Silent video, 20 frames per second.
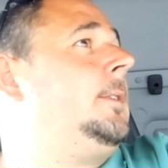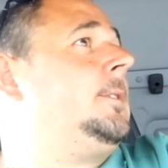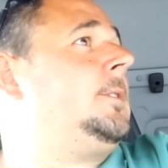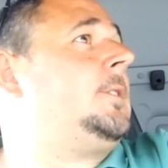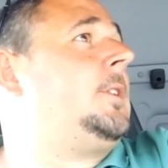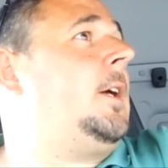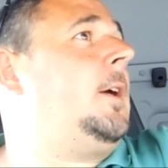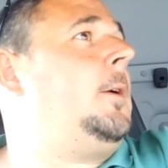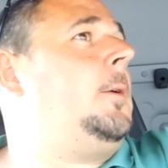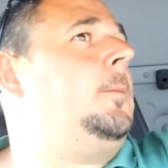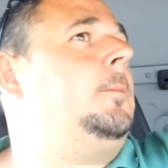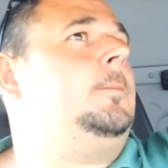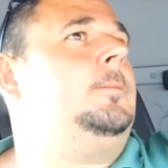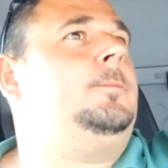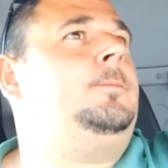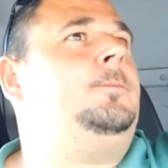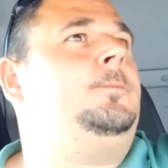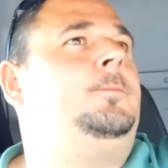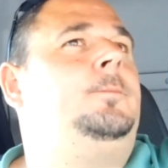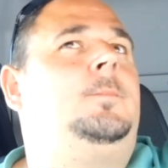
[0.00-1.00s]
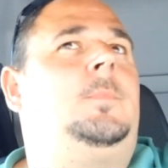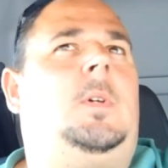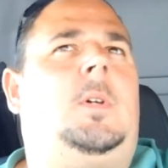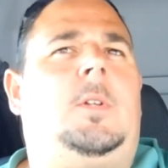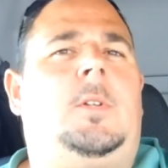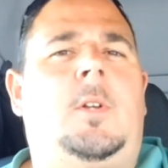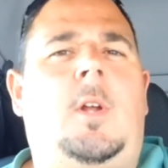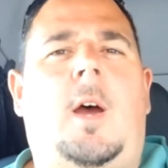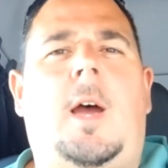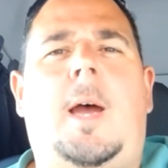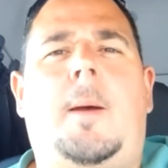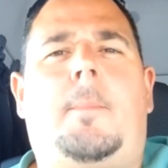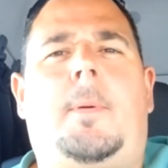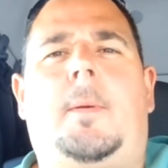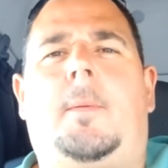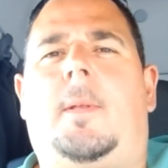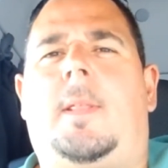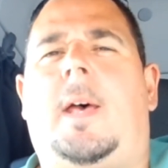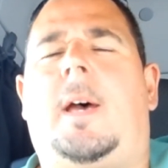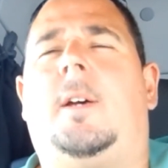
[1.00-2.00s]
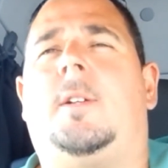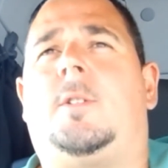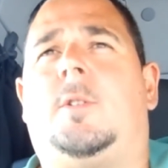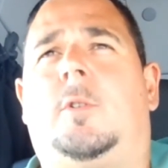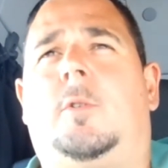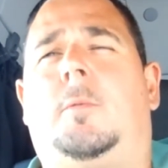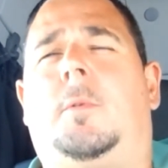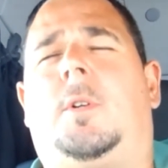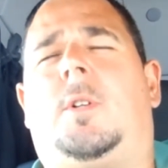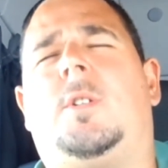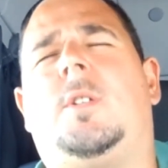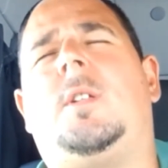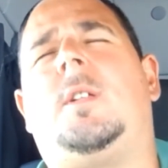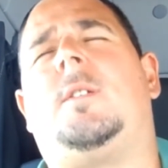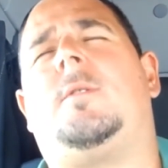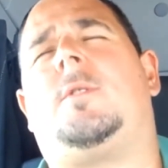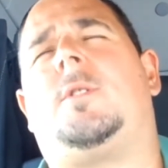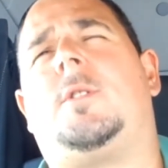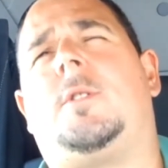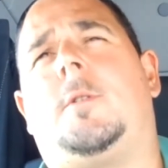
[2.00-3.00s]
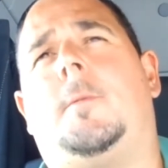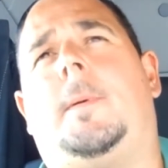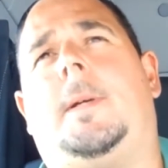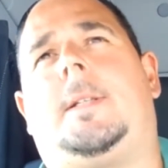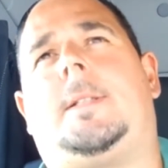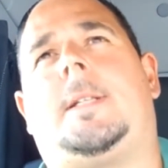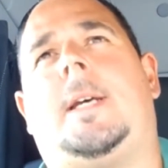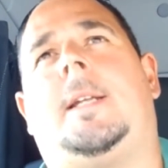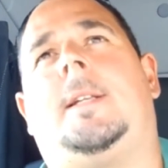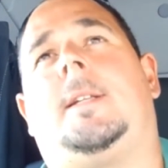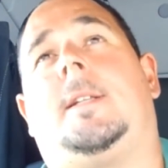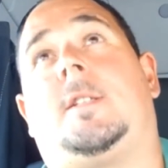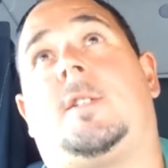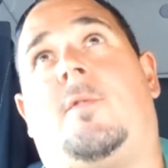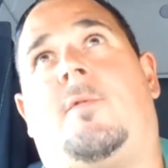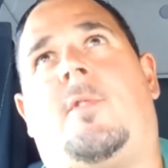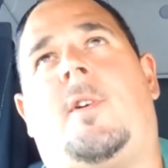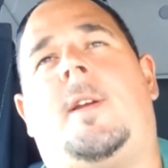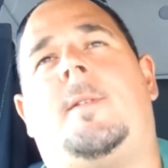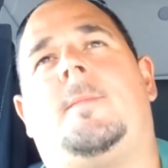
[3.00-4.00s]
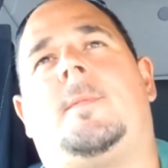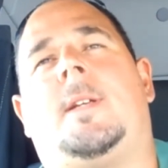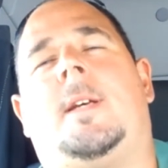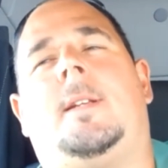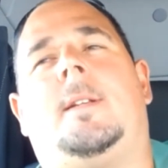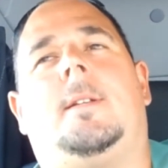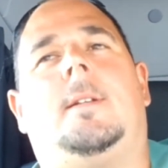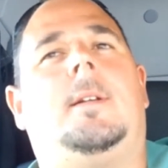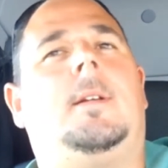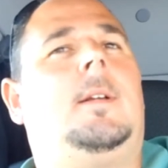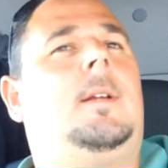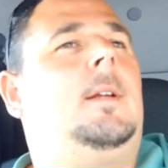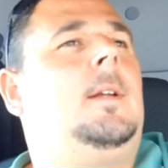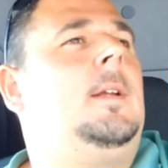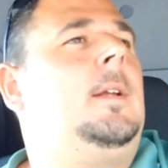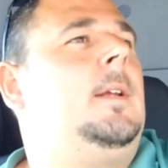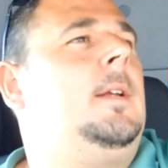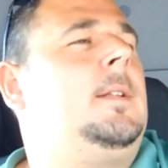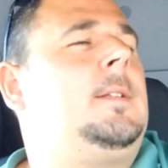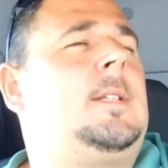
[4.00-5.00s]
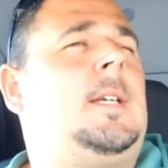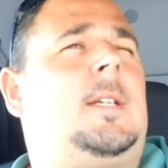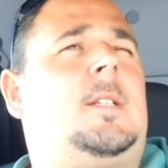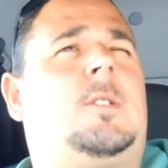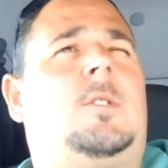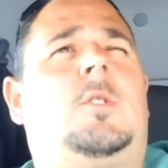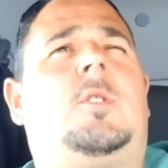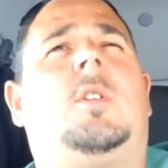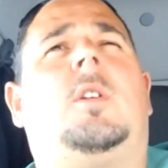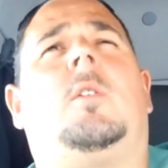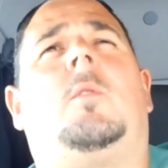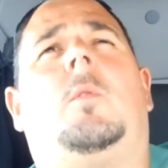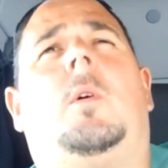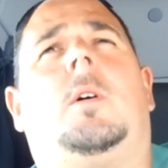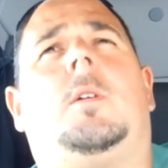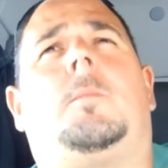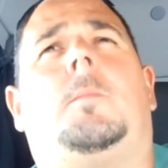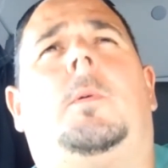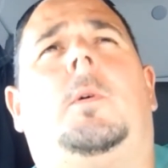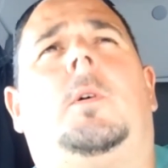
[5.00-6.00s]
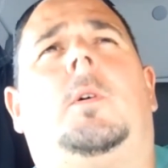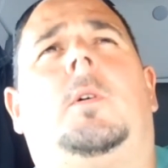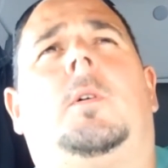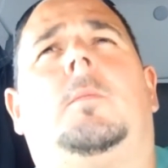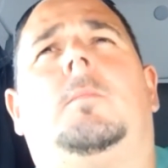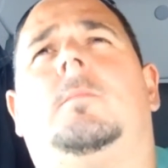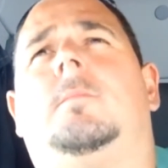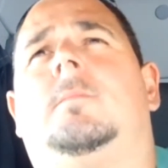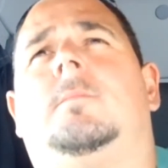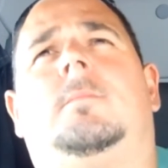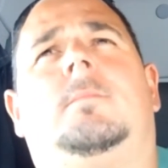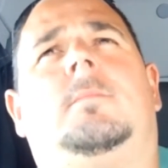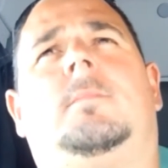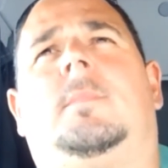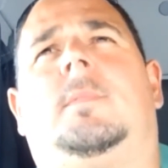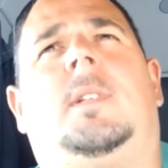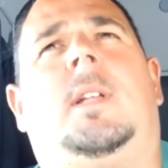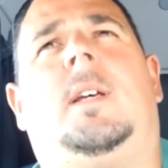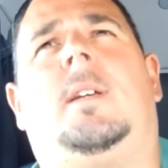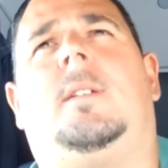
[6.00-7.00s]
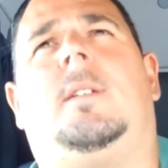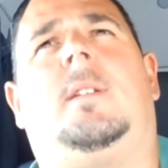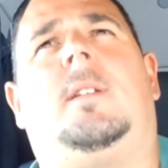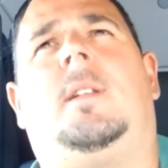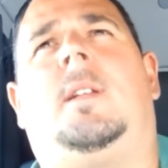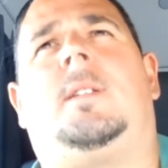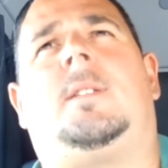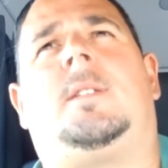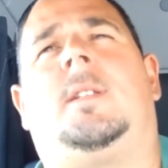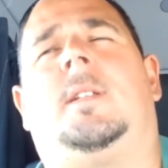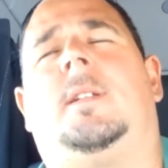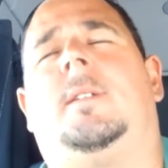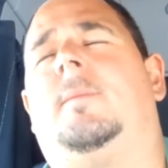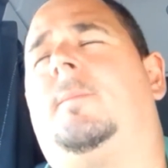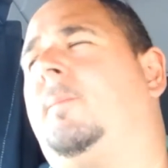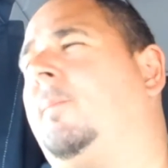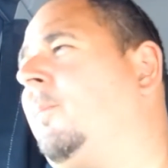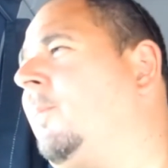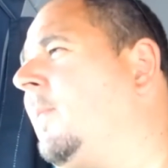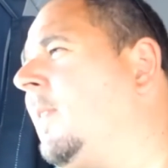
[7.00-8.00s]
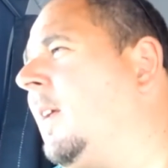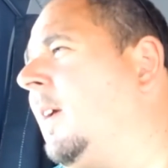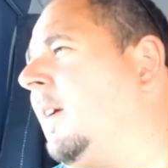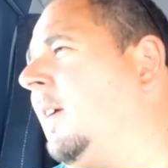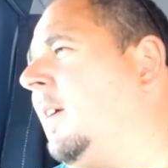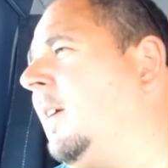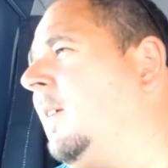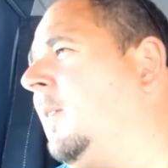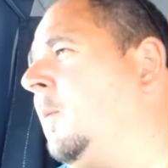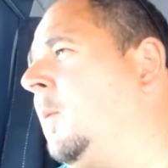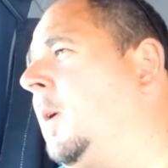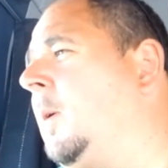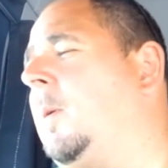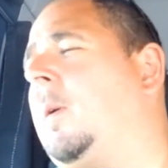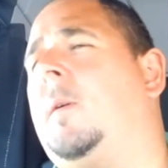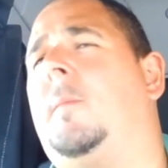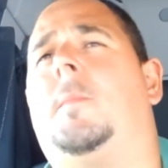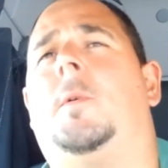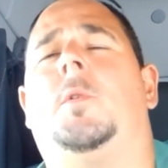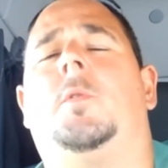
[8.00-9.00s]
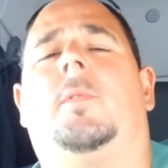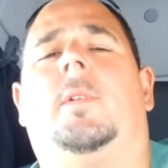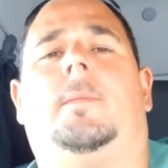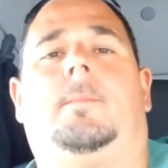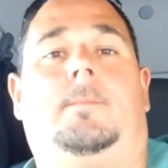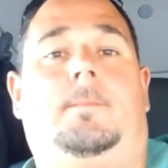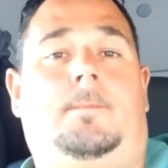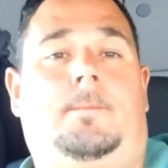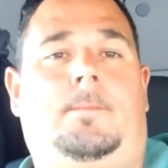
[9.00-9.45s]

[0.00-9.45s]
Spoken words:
So, not happy with that at all, because it's such a big tent, it's a frame tent, it takes such a long while to put up. That's it. We weren't moving.